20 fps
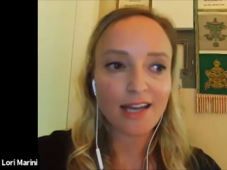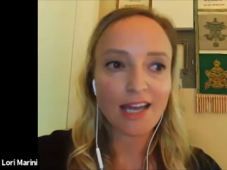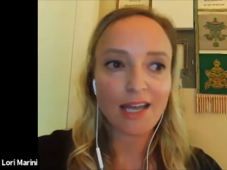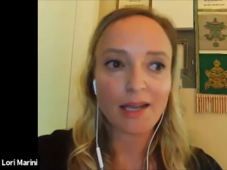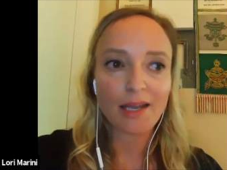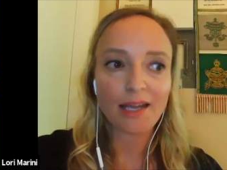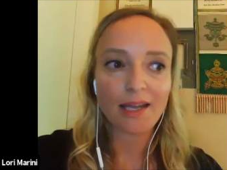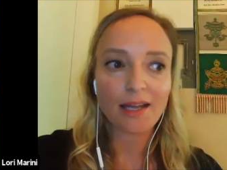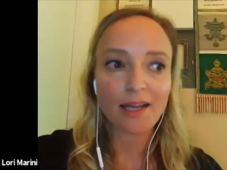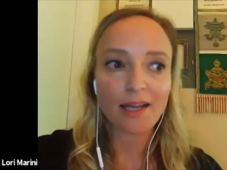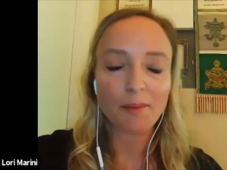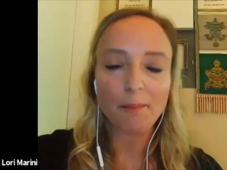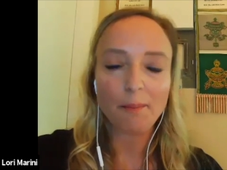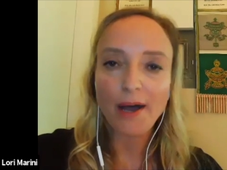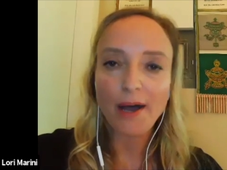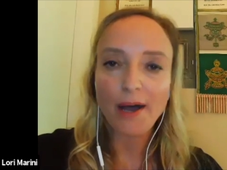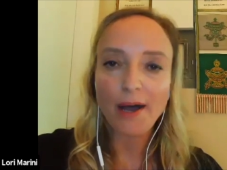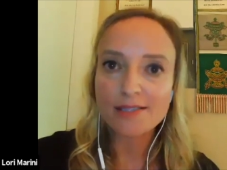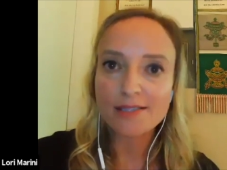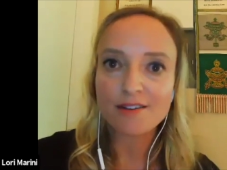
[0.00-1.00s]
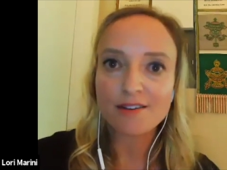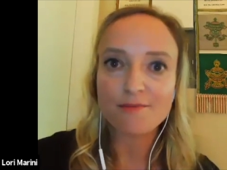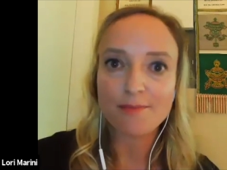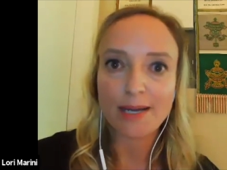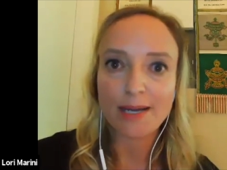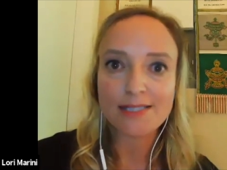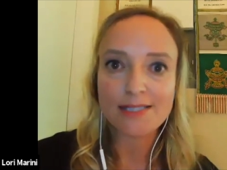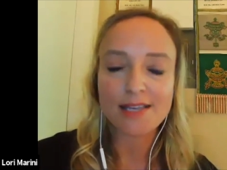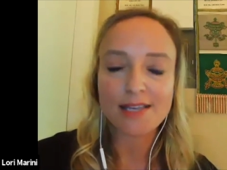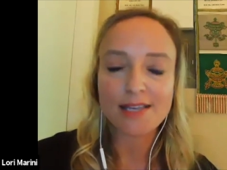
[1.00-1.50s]
a positive
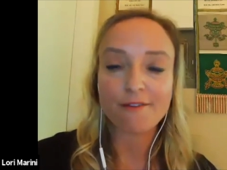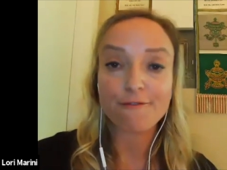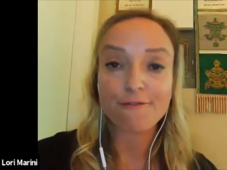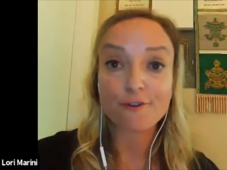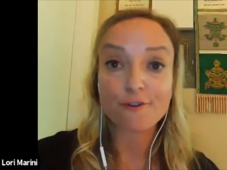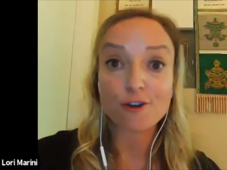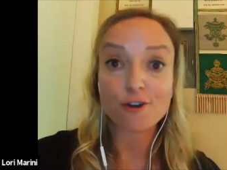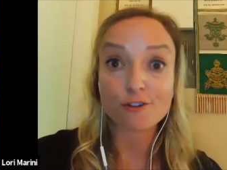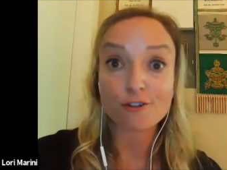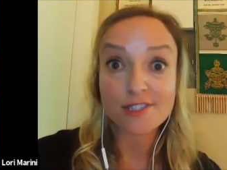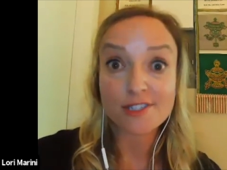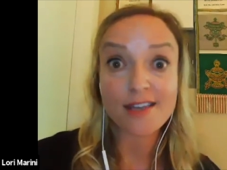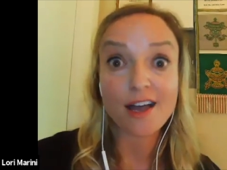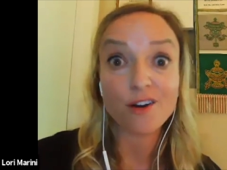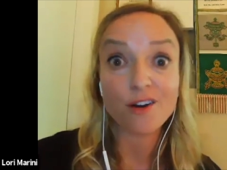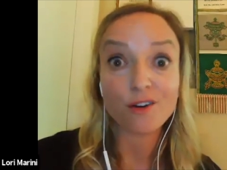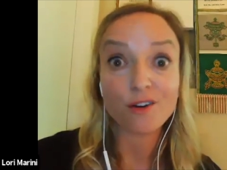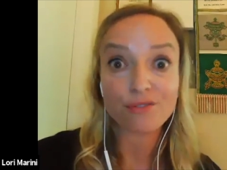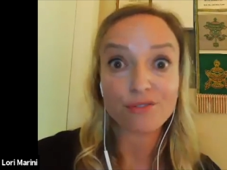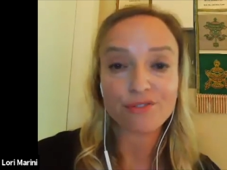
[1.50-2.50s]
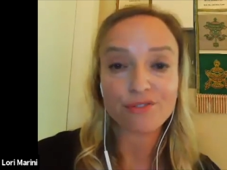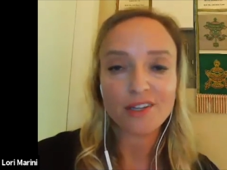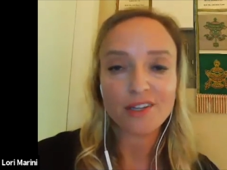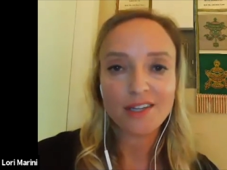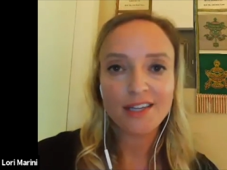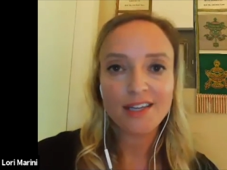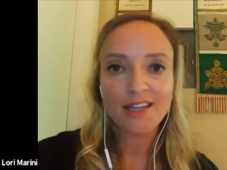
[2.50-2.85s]
mindset for yourself.